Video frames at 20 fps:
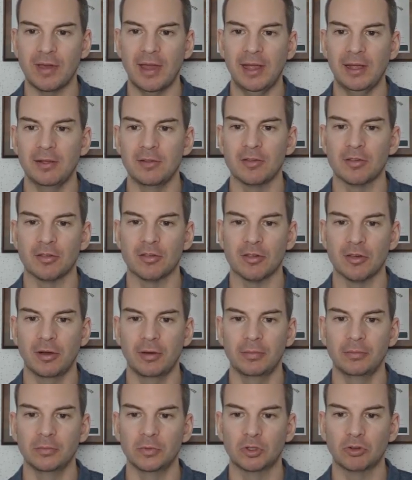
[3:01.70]
sends
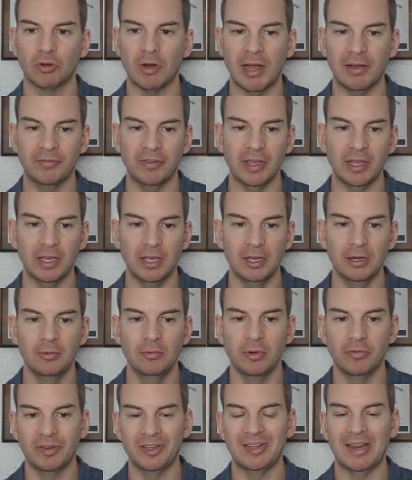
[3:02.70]
some traffic
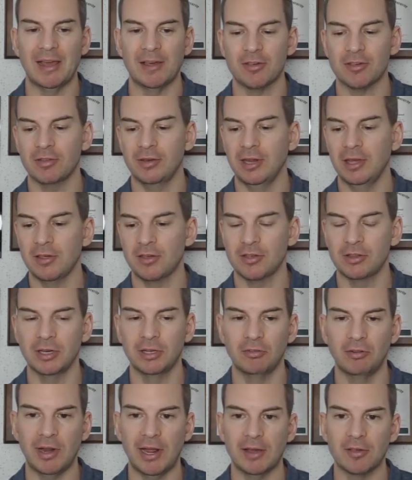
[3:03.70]
in with a
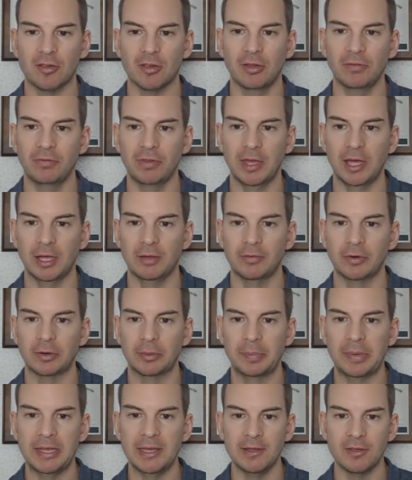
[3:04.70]
destination address of the
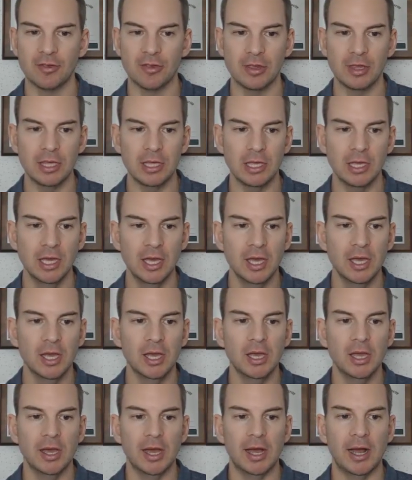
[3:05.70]
other PC.
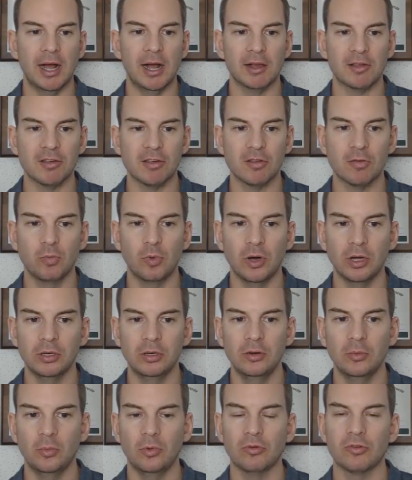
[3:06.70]
Axis
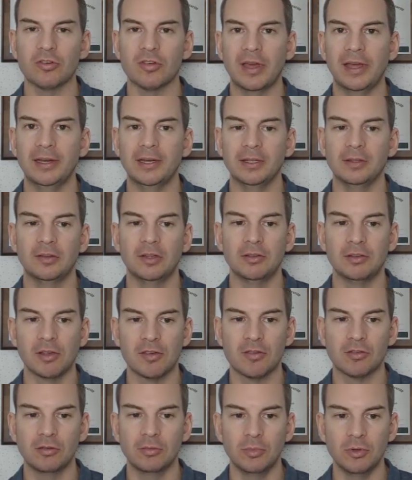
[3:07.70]
1 will send it to
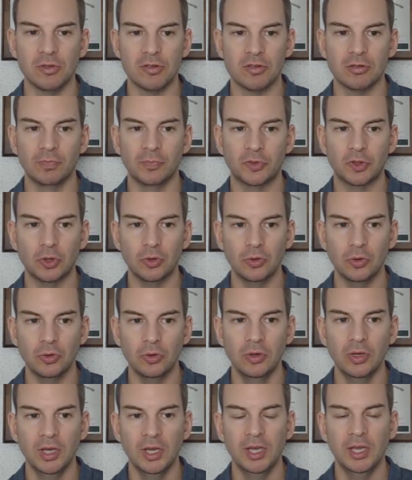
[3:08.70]
distribution
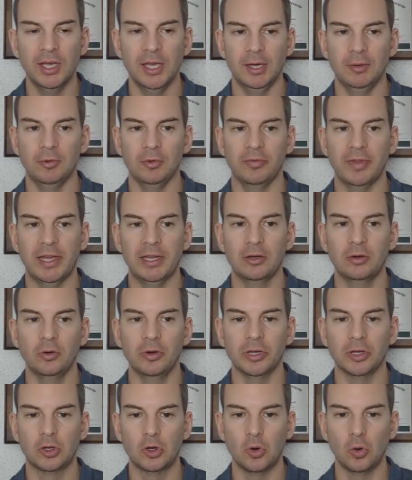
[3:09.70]
2, it will then
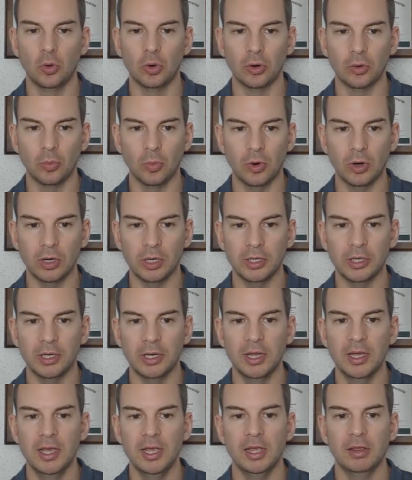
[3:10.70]
go to core
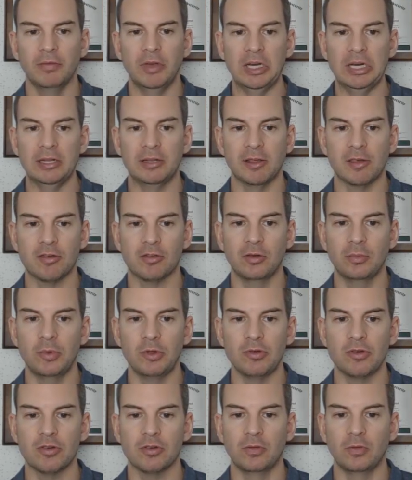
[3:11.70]
1, then to
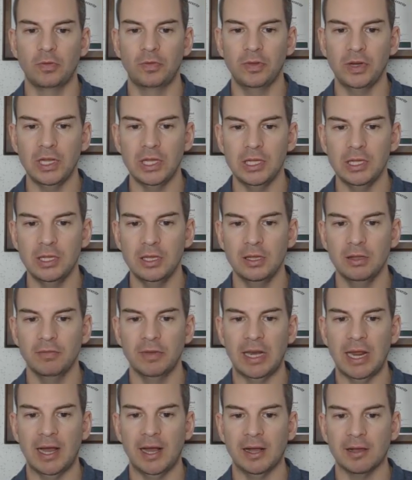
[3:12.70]
distribution 3,
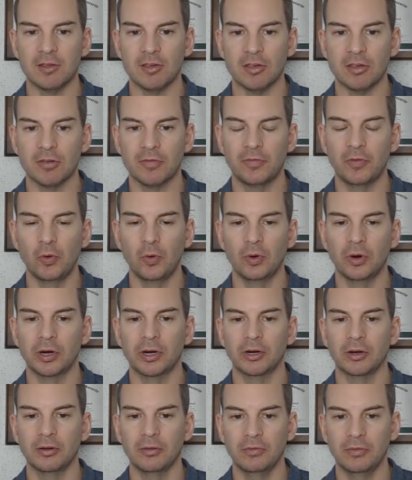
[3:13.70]
then Axis
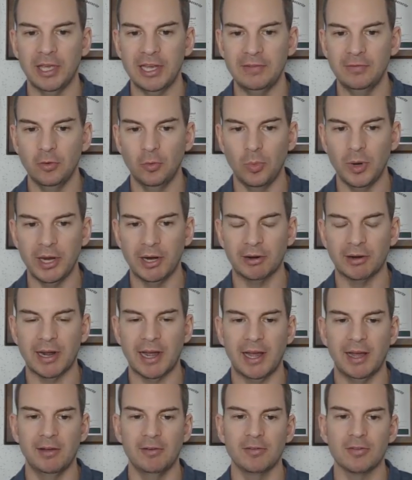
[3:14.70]
4, then the
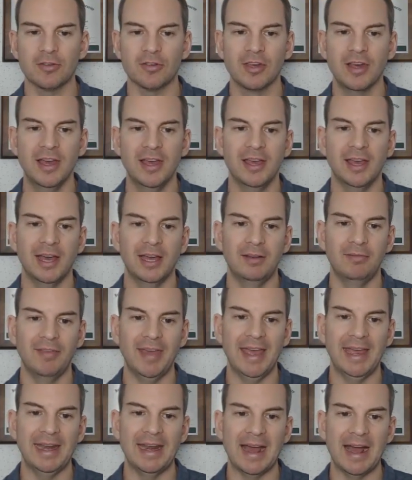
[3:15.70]
warehouse, and
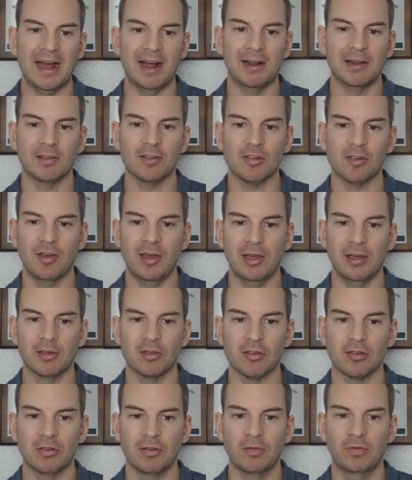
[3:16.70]
then
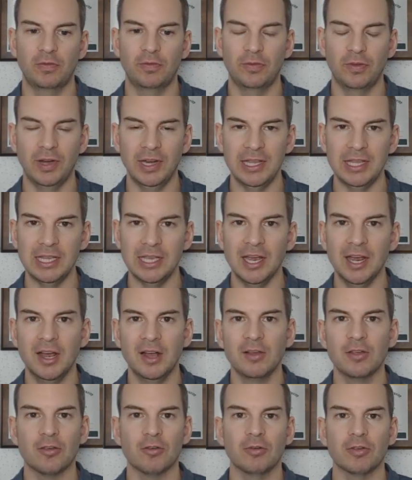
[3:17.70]
Axis 3.
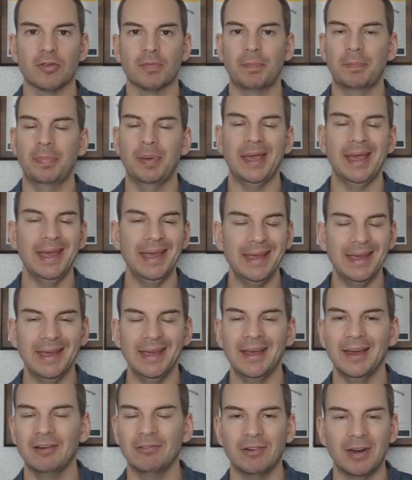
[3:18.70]
So it's
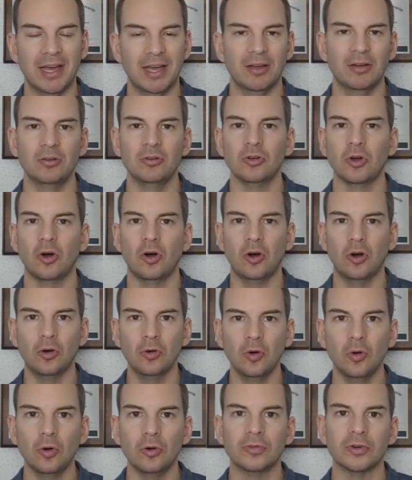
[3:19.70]
pinging around
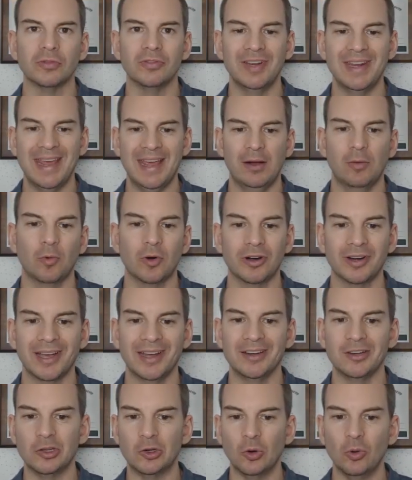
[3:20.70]
all over the network
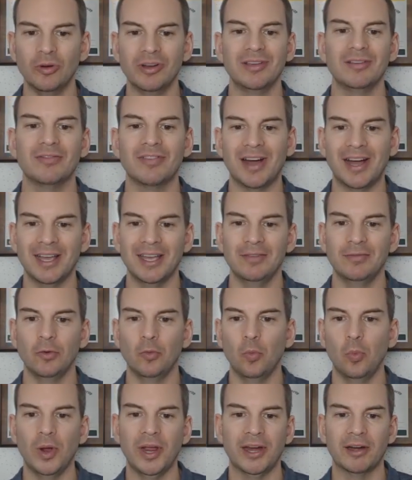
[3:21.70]
and going via
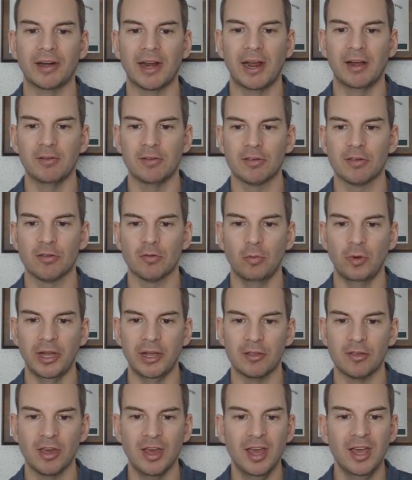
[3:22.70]
the warehouse
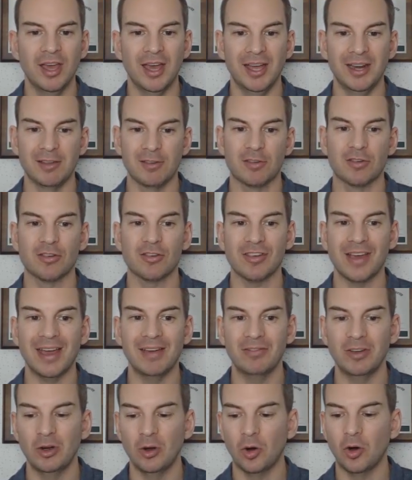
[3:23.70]
switch, and it's
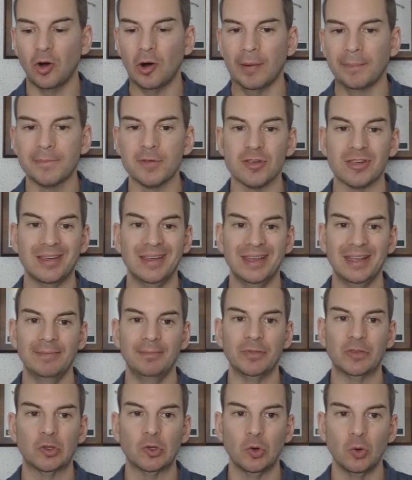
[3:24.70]
7 hops
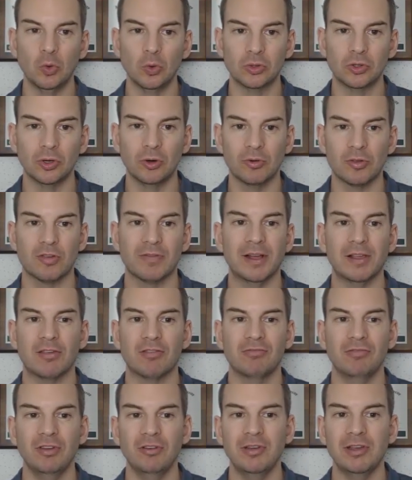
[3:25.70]
in total. So
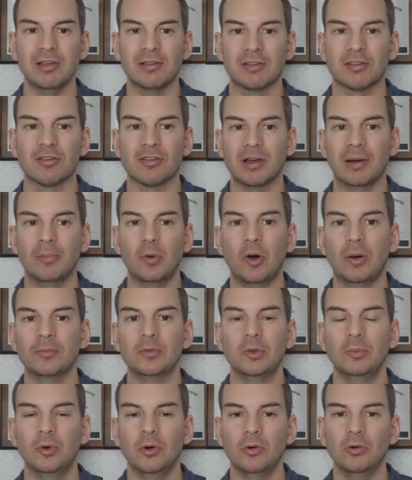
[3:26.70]
that's really a
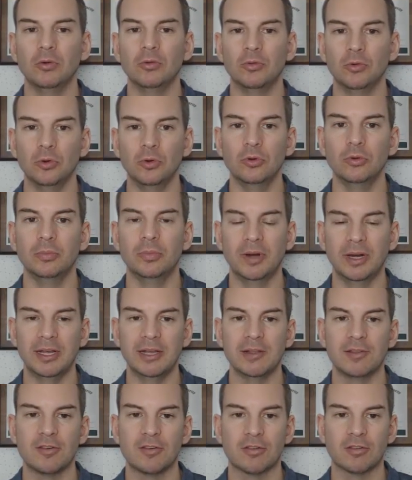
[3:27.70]
suboptimal root
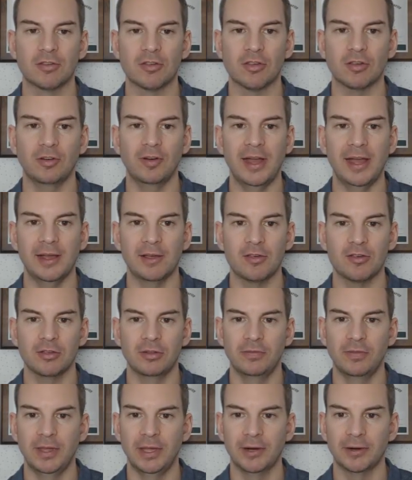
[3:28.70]
bridge
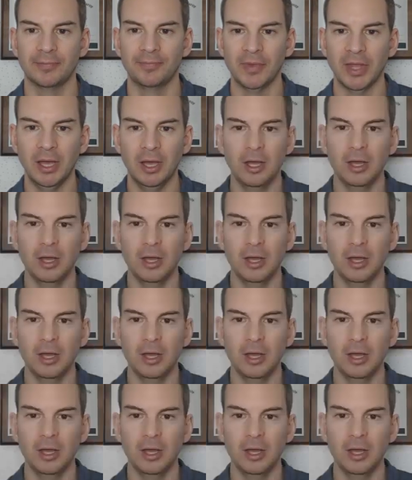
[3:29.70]
selection there.